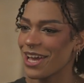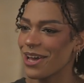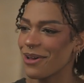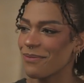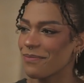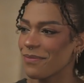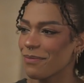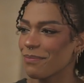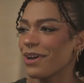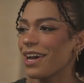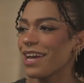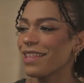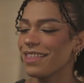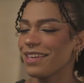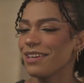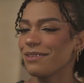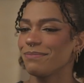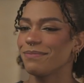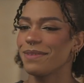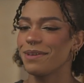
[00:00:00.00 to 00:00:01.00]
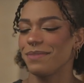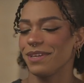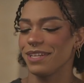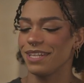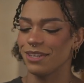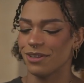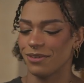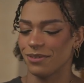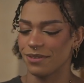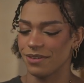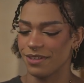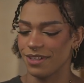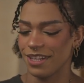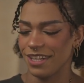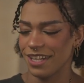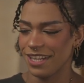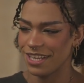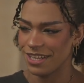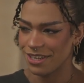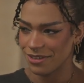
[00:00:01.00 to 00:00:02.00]
But I think maybe a little
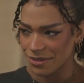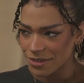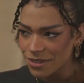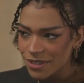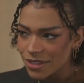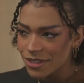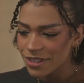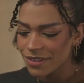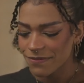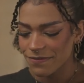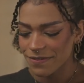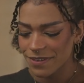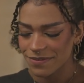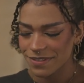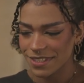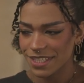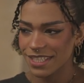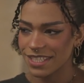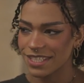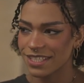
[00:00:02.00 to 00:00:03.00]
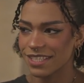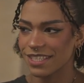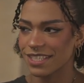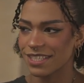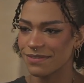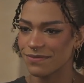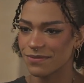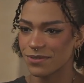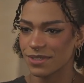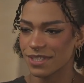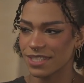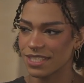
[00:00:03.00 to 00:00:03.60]
15, give or